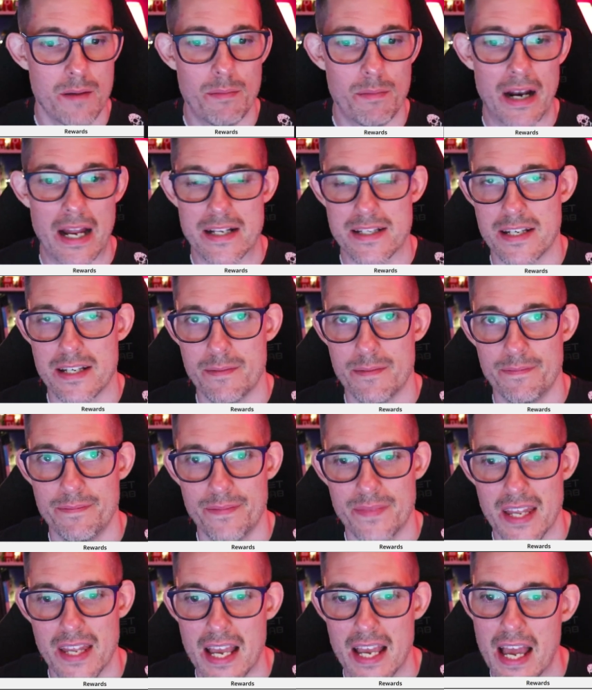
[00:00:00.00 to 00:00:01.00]
platinum,
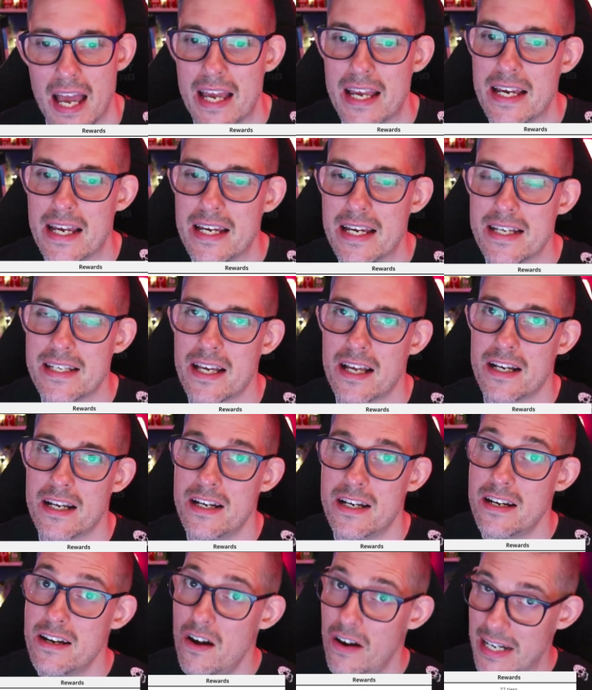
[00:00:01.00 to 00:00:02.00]
is
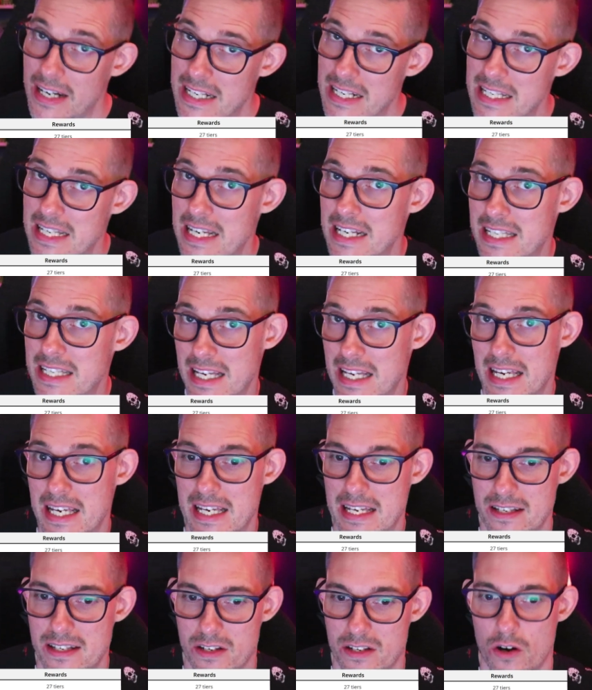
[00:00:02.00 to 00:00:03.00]
90
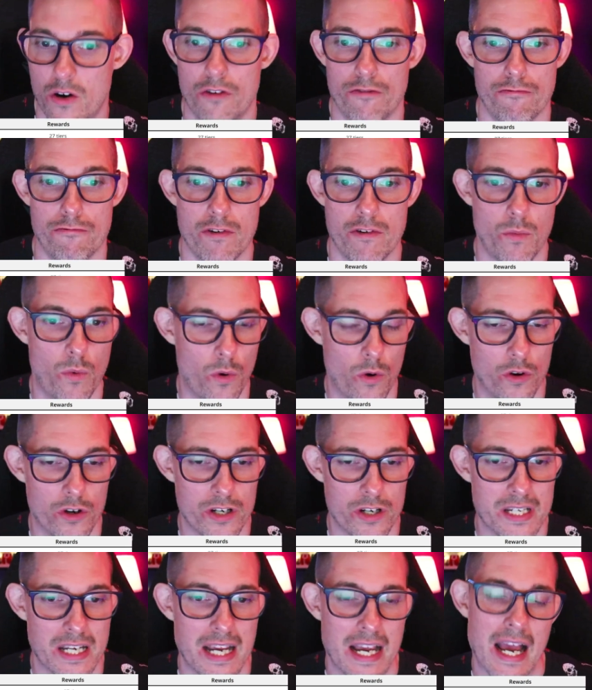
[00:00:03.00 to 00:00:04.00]
tiers of reward,